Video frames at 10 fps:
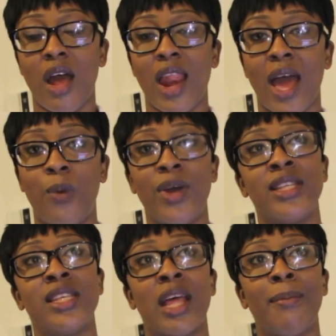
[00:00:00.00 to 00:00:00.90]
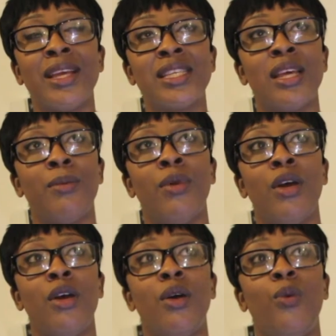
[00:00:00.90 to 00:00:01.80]
Like, what is it that makes him,
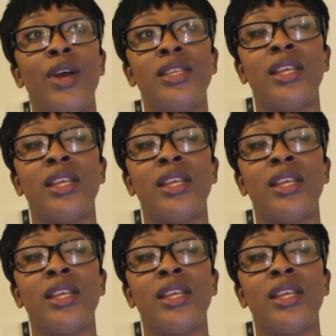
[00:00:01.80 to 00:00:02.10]
what